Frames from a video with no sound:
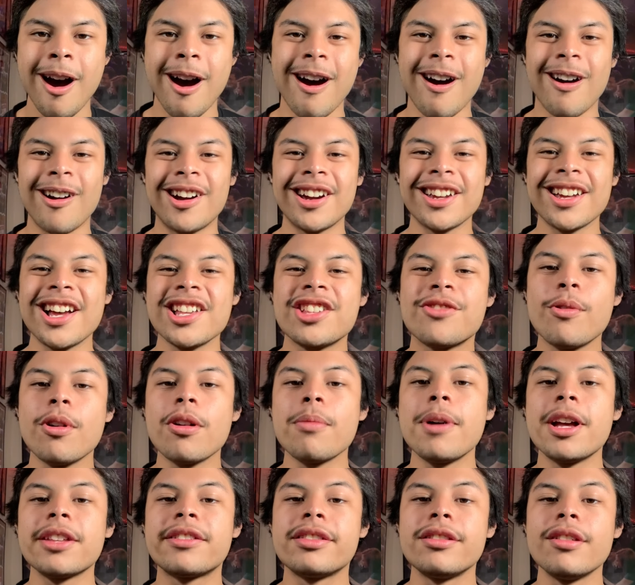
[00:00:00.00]
Alright guys, welcome
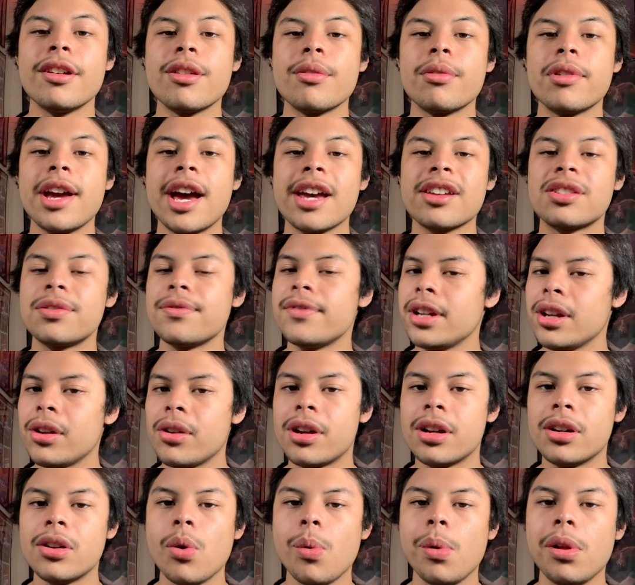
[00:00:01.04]
back to another reaction video
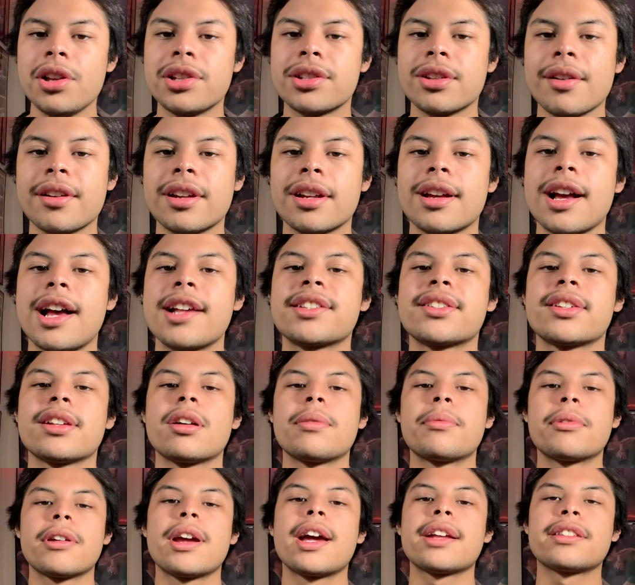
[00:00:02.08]
here on Willie Starkey. Guys, today I'm
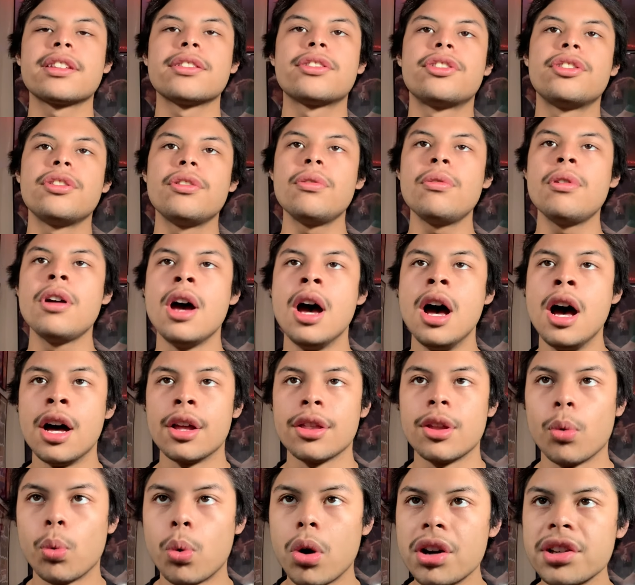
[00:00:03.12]
reacting to
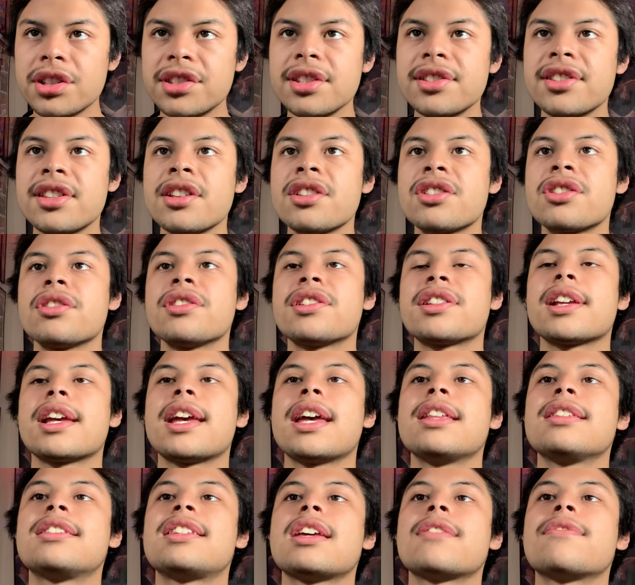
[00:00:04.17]
the worst decisions
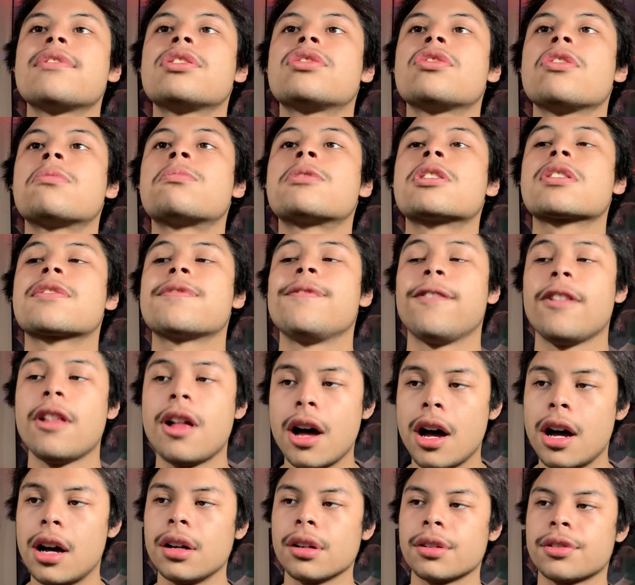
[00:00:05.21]
in David Dobrik's
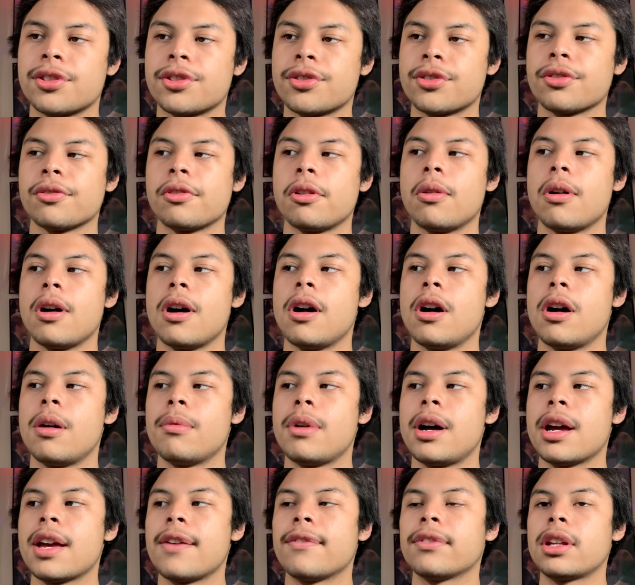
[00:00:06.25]
vlogs. So,
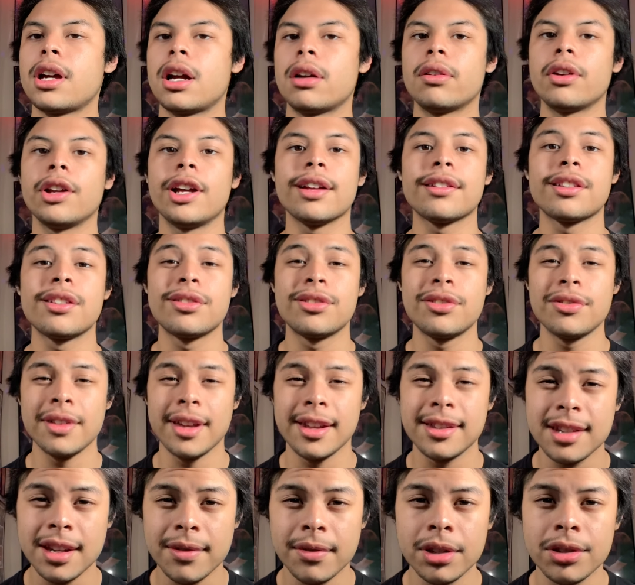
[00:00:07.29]
I have not reacted to a
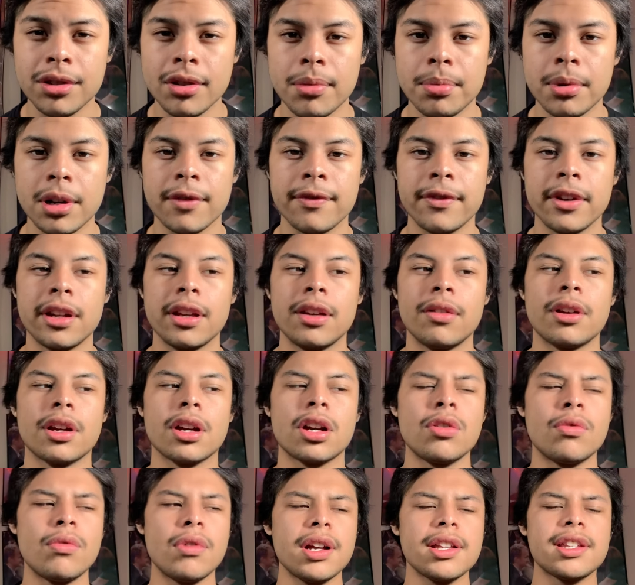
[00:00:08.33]
David Dobrik video in
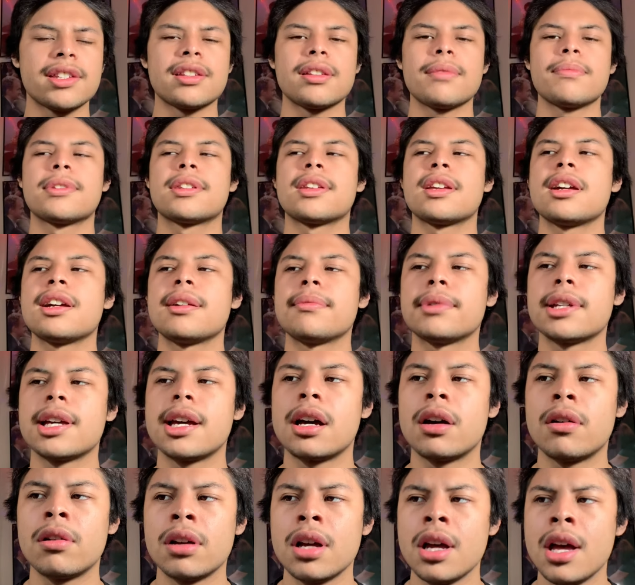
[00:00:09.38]
quite some time
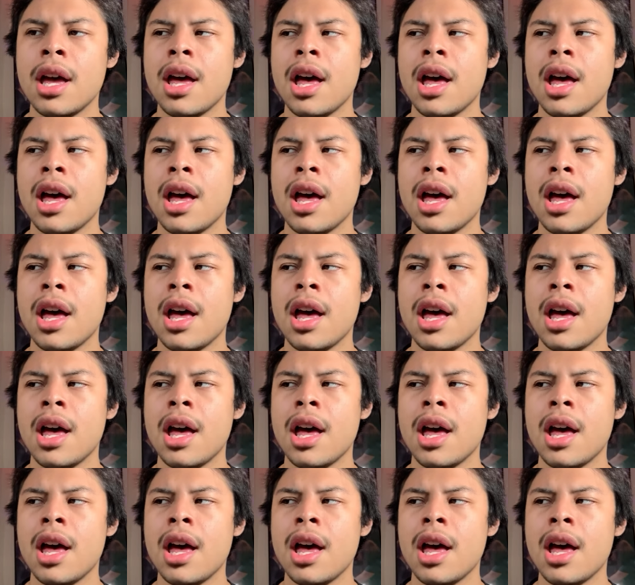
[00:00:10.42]
now.